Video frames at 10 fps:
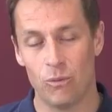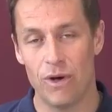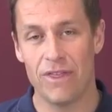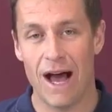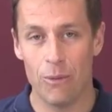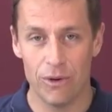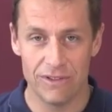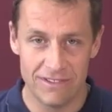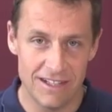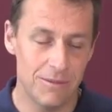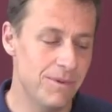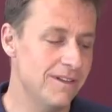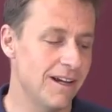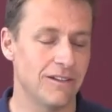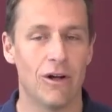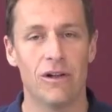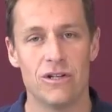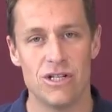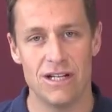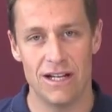With our Zigbee
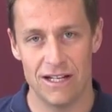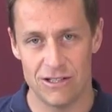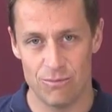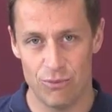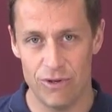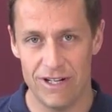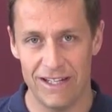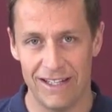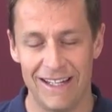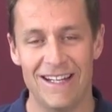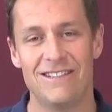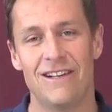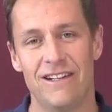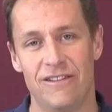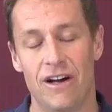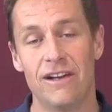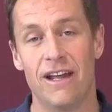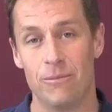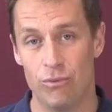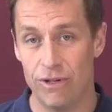technology, it's pretty easily done
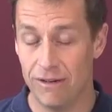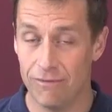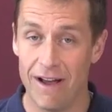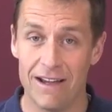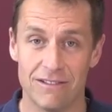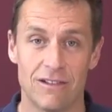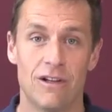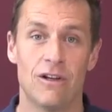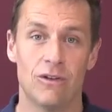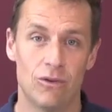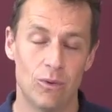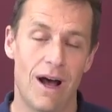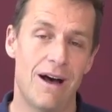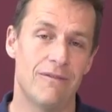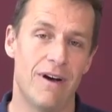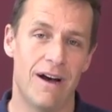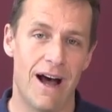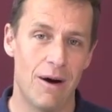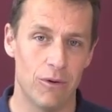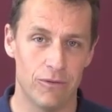and pretty fast to have
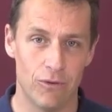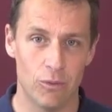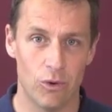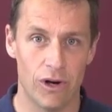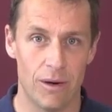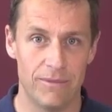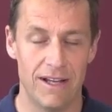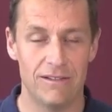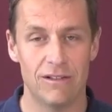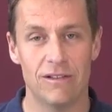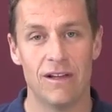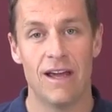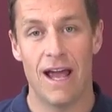our firmware updated.